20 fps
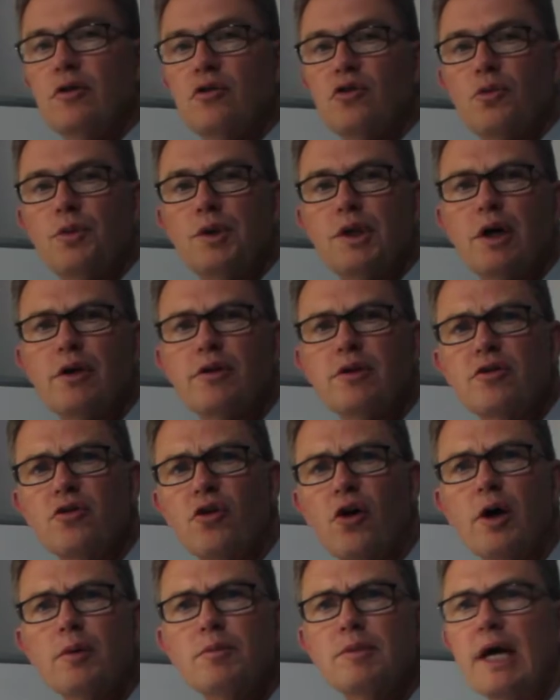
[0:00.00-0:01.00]
Do we know the
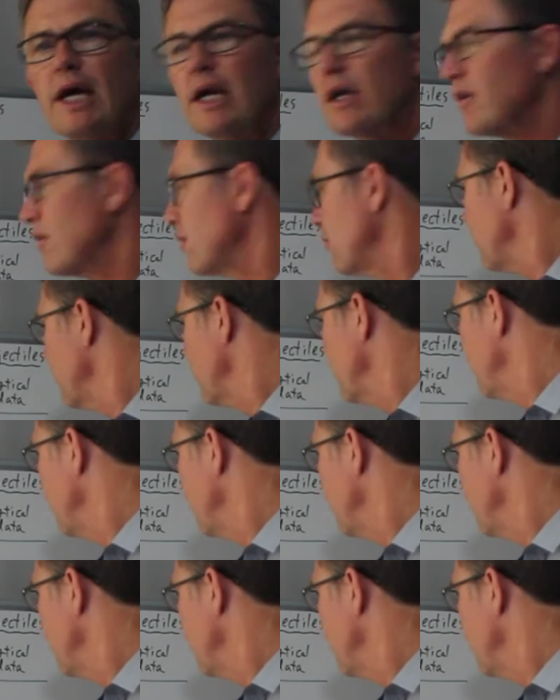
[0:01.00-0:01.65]
time taken?